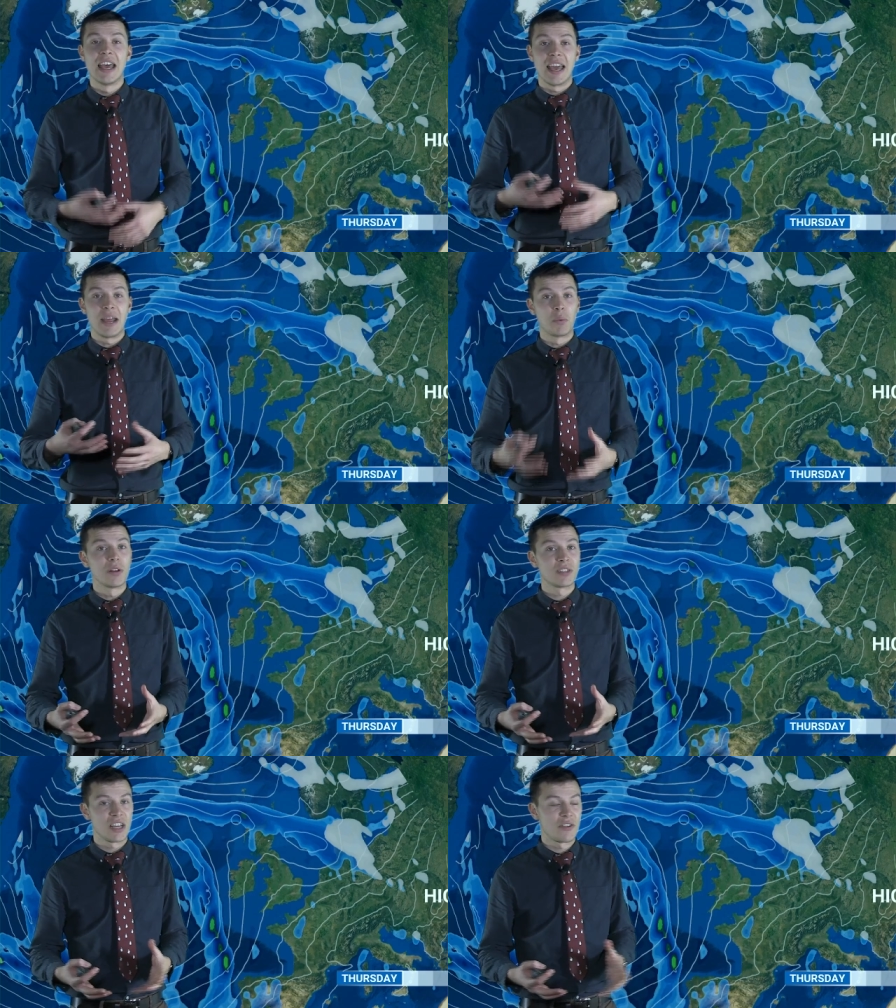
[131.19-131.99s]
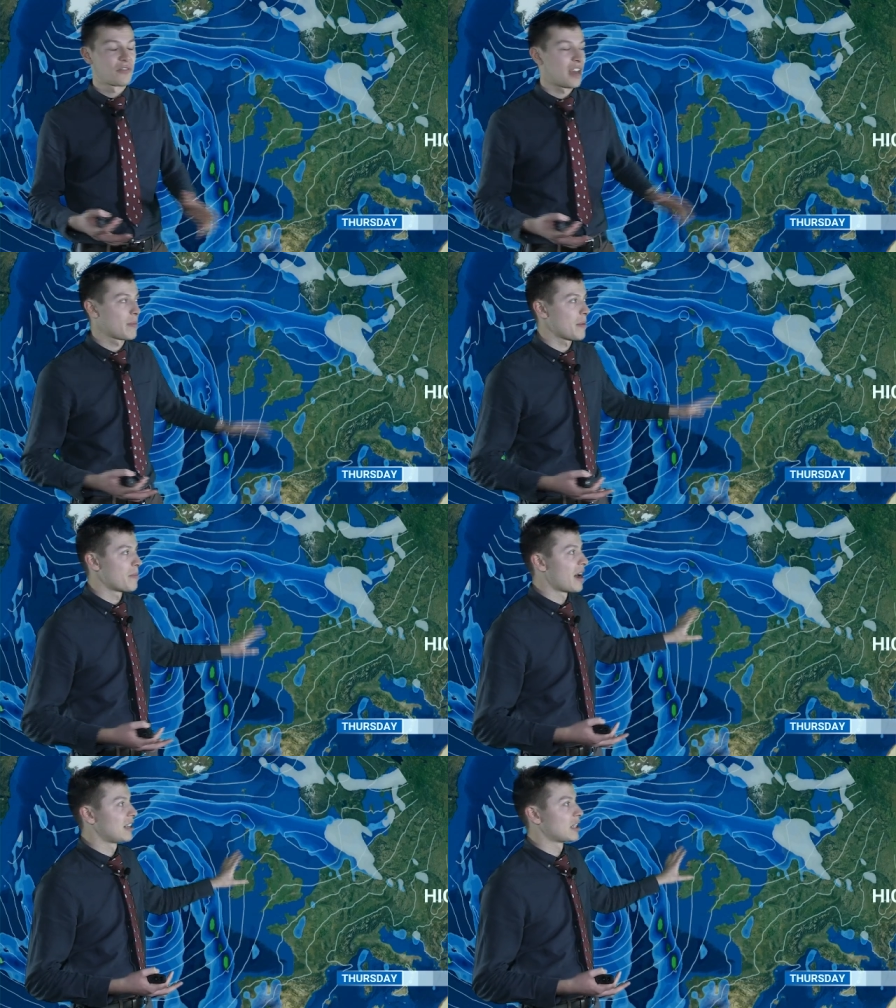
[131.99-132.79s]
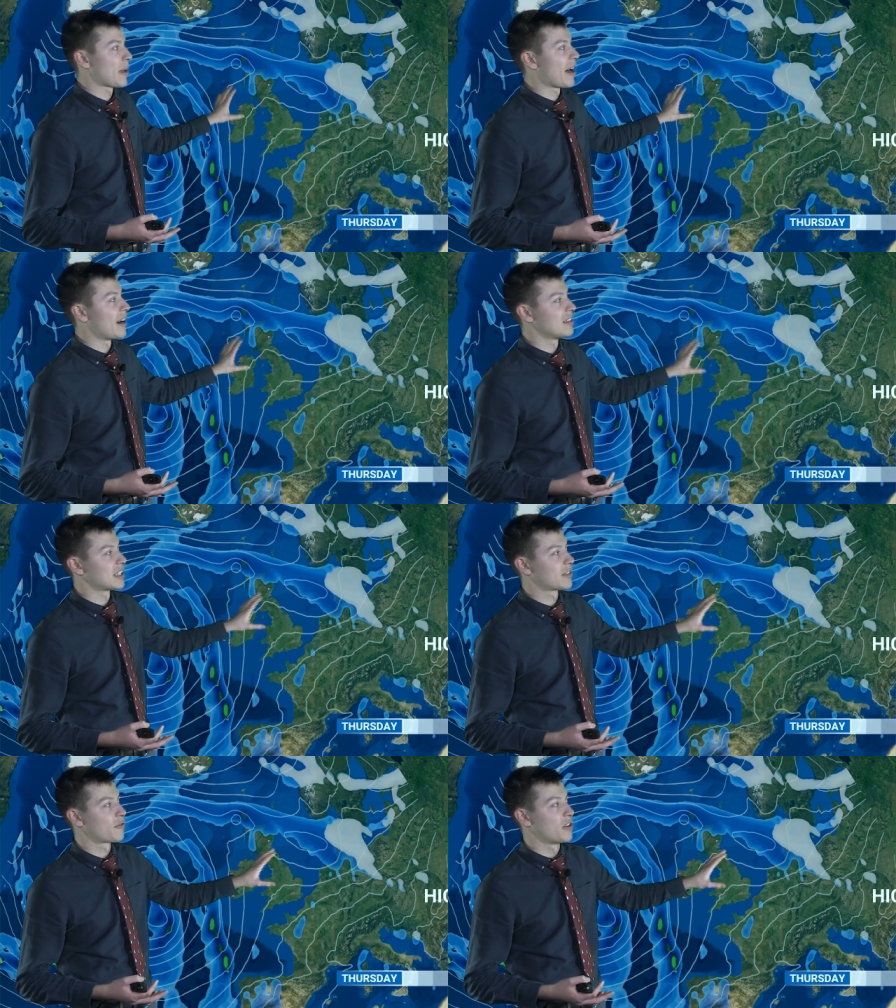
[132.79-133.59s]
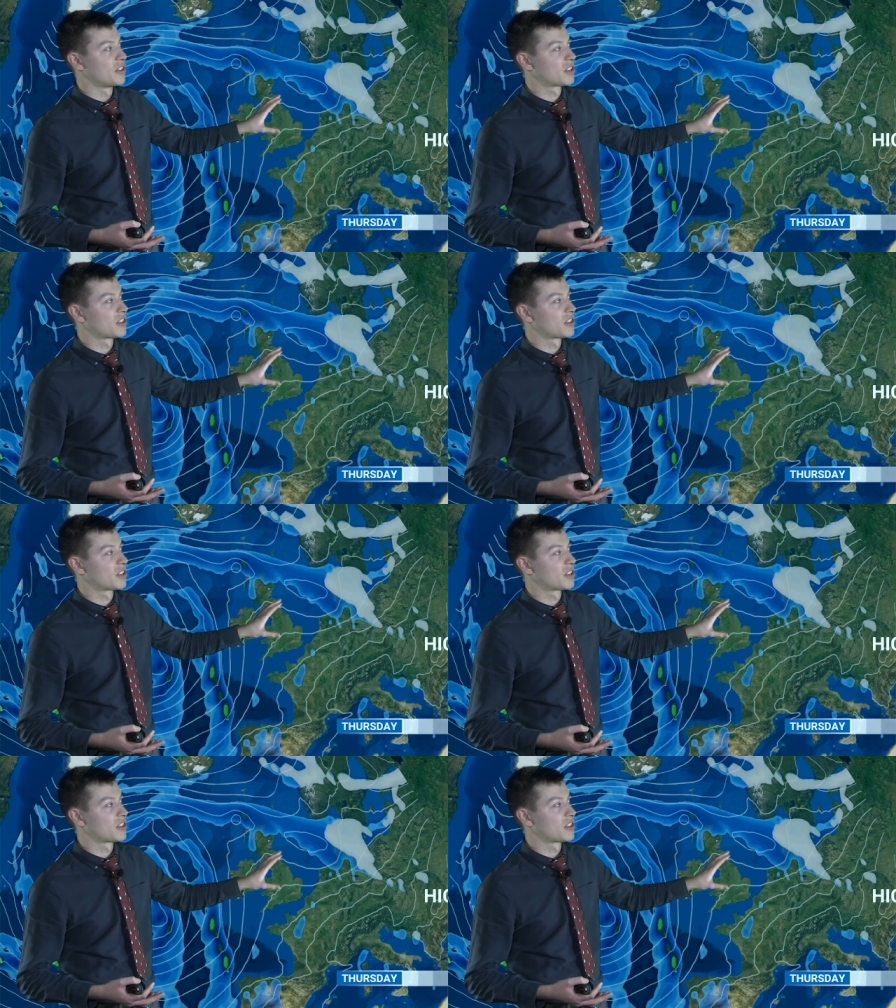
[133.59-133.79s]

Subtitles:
It will turn a fair bit milder behind this front.